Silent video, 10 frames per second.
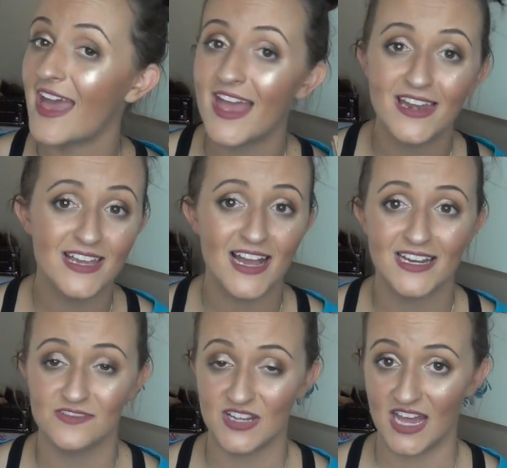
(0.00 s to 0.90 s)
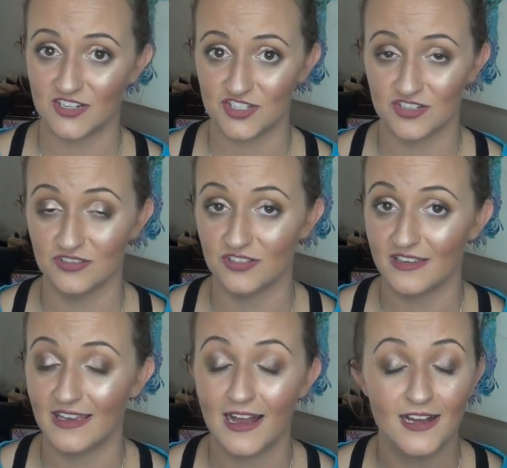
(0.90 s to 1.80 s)
any kind of texture
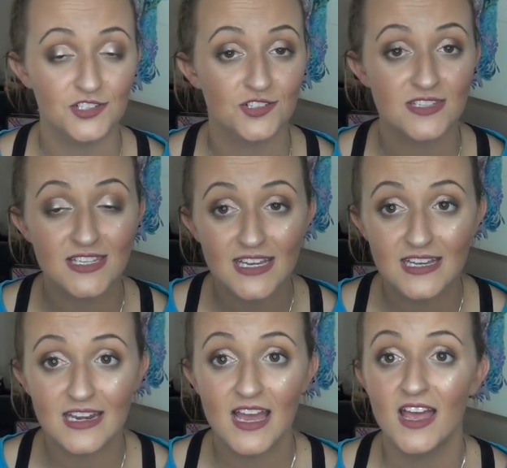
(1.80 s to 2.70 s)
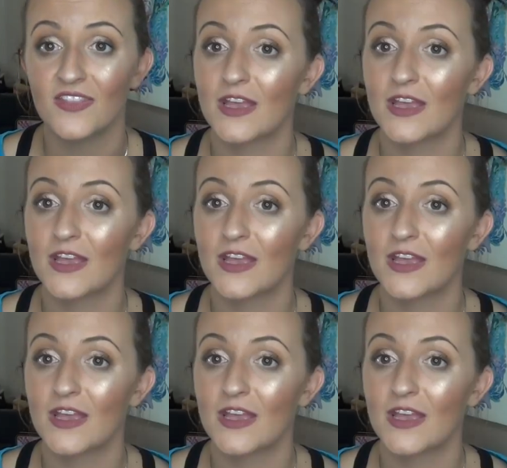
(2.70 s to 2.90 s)
looking on your skin.